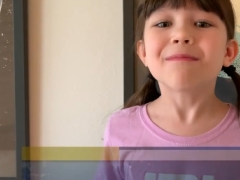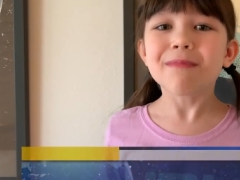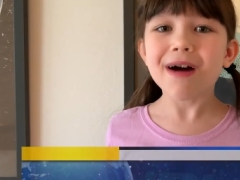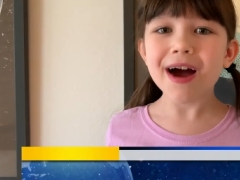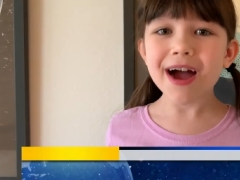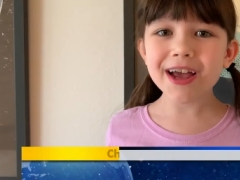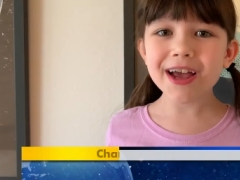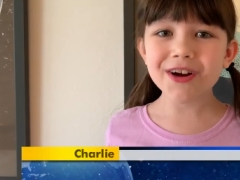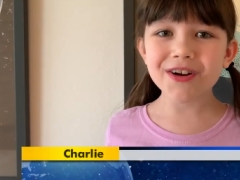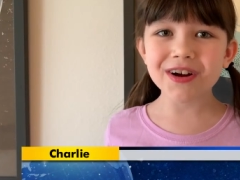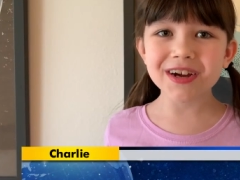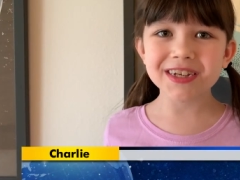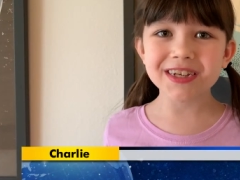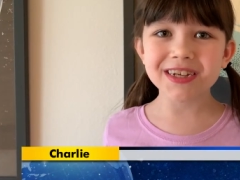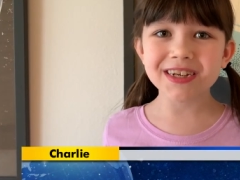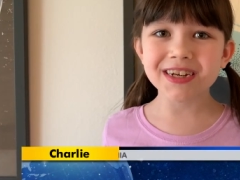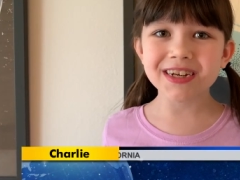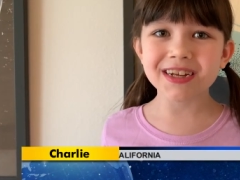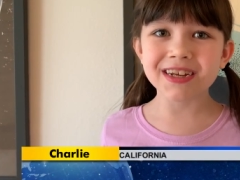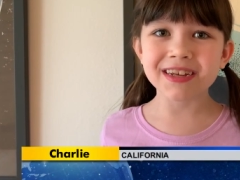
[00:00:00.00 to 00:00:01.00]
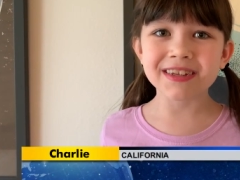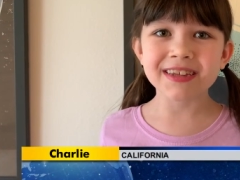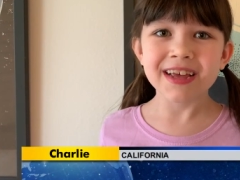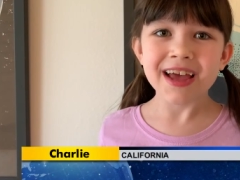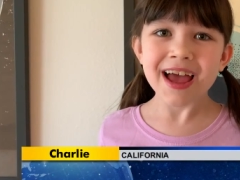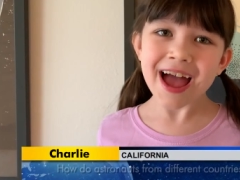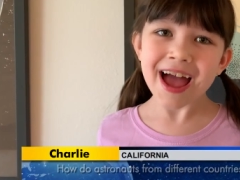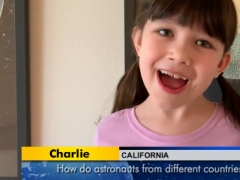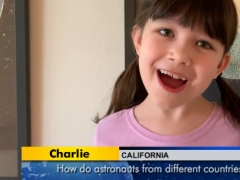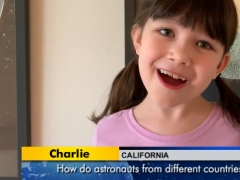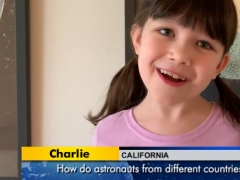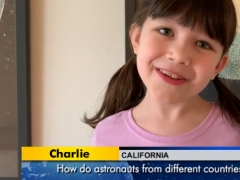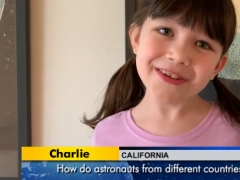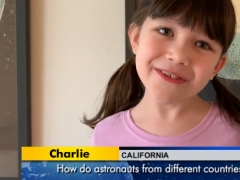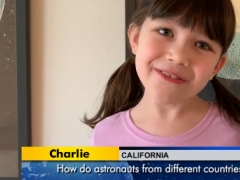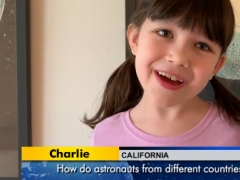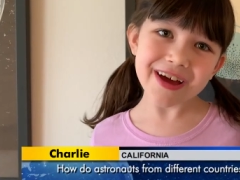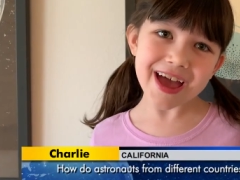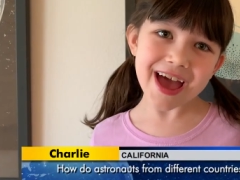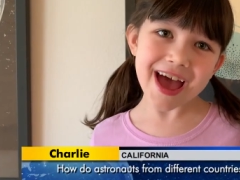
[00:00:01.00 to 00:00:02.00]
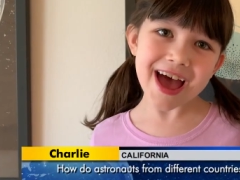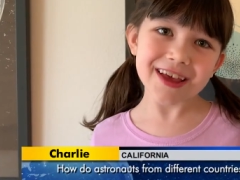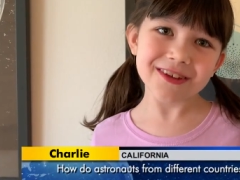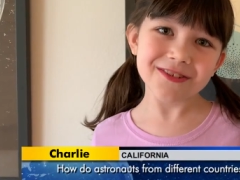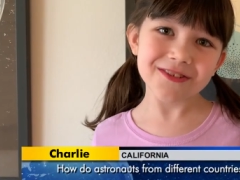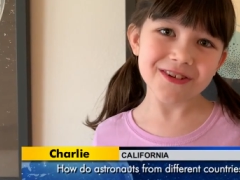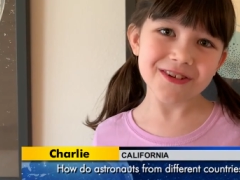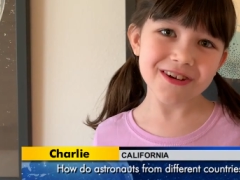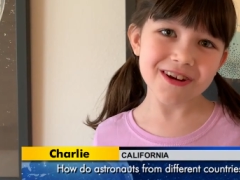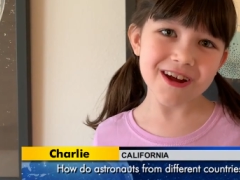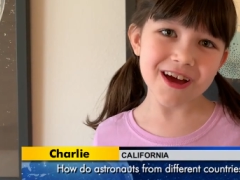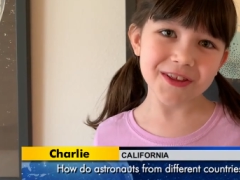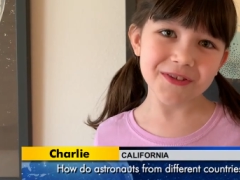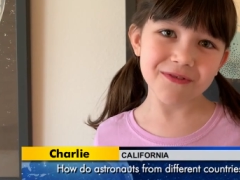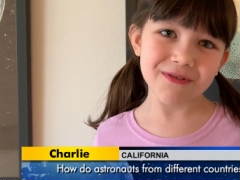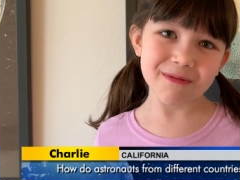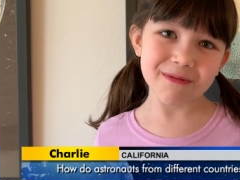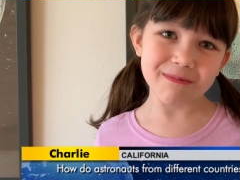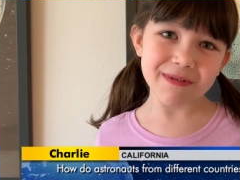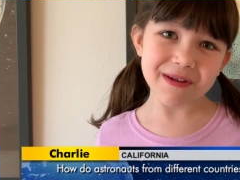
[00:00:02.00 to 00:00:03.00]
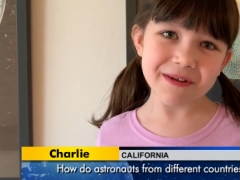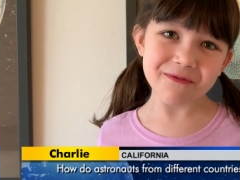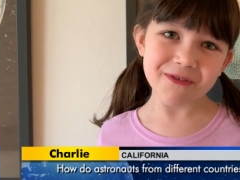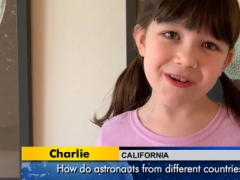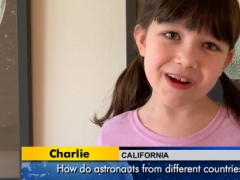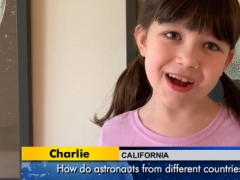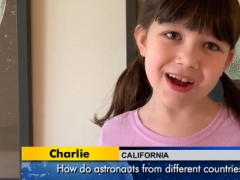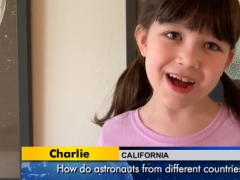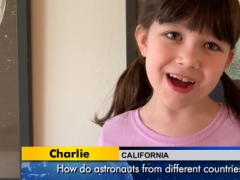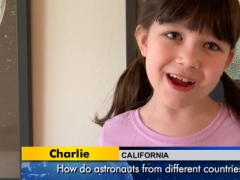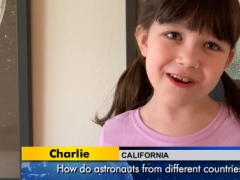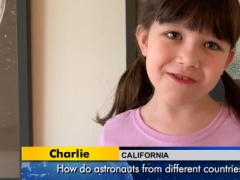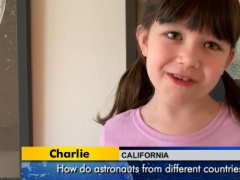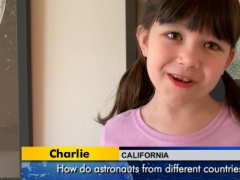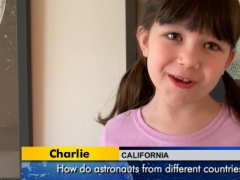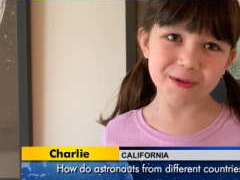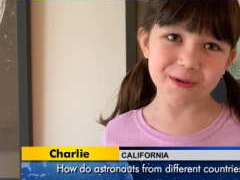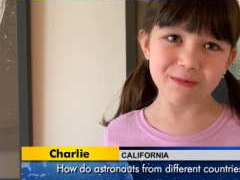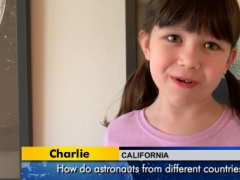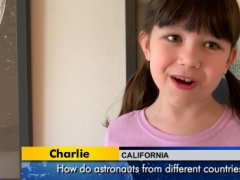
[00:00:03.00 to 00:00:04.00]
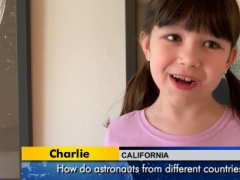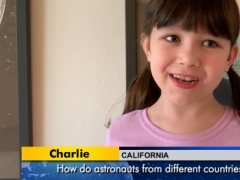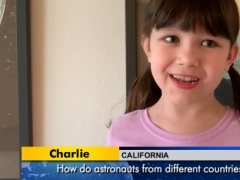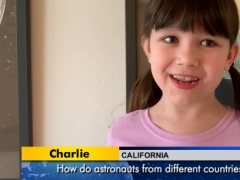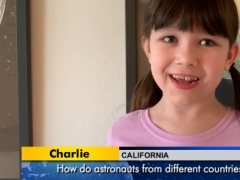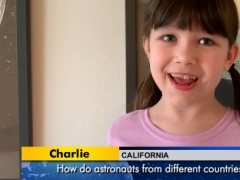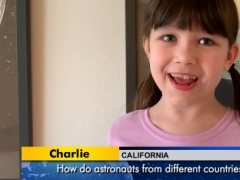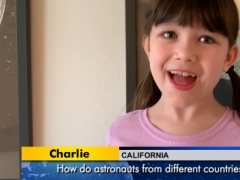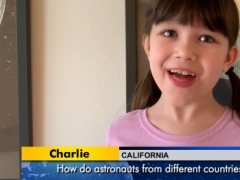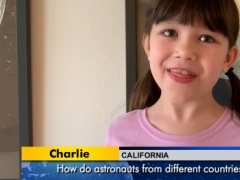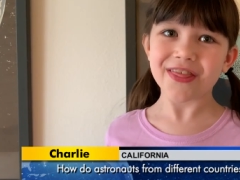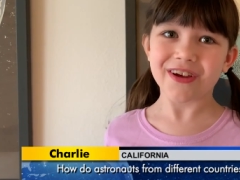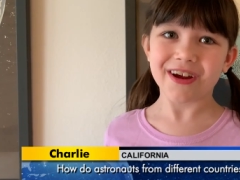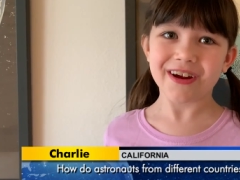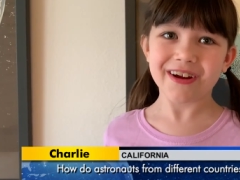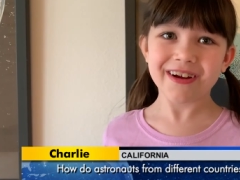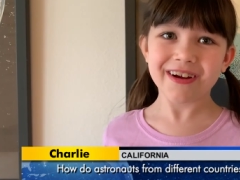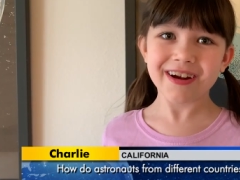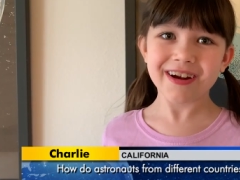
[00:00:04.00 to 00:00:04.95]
My question is, how do astronauts from different countries work together?